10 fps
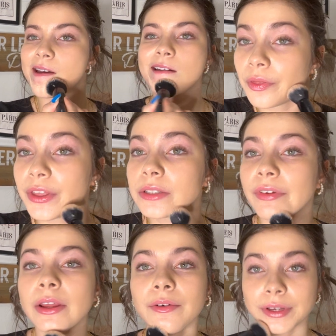This
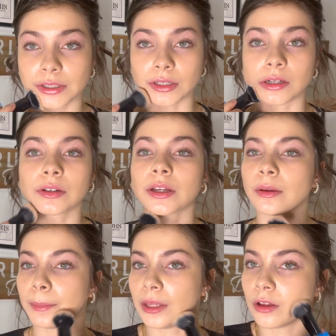video is still
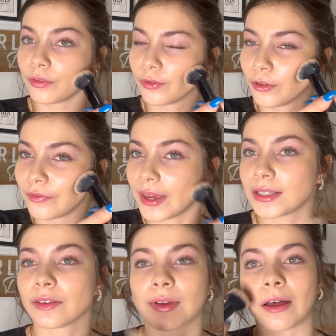gonna be a full face
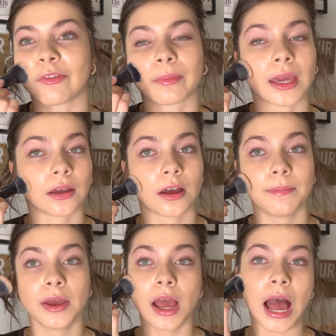of e.l.f. makeup.
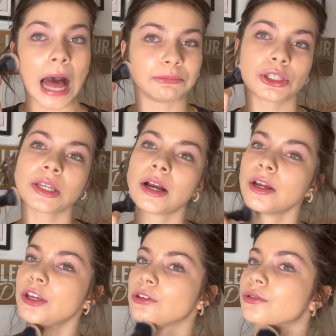I'm just not
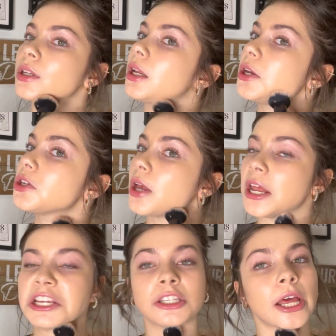gonna use
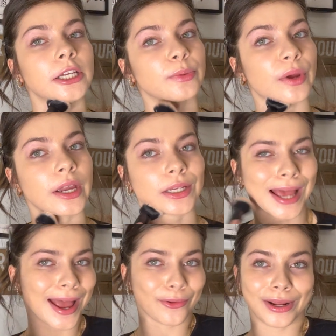any setting spray because
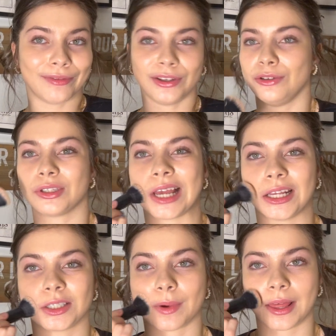I don't even use setting
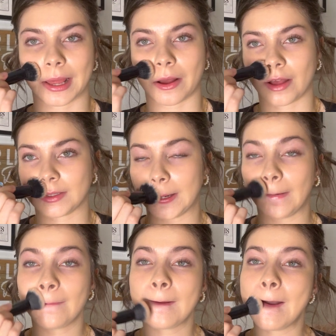spray that
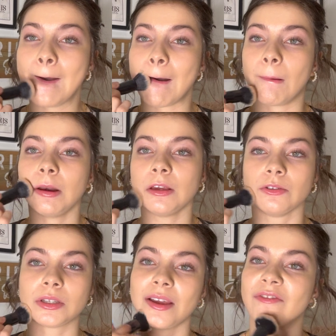often. I only
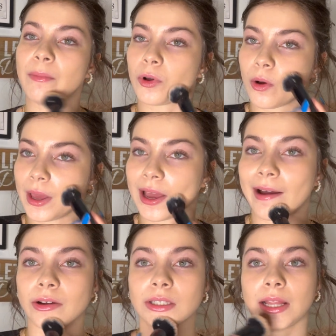use it if I'm going
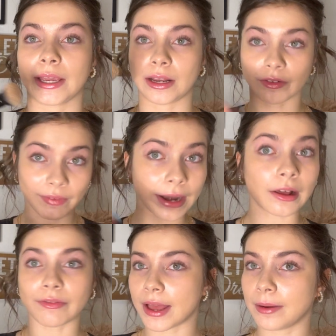out to like an event,
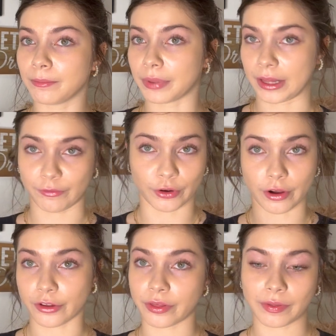but
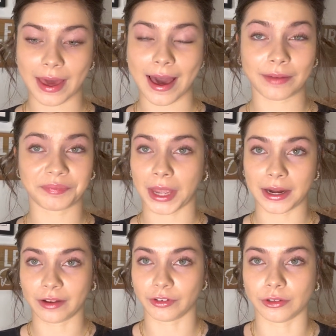further than that, I
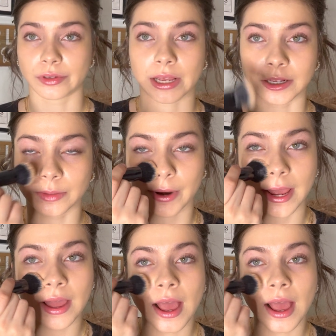never use setting spray.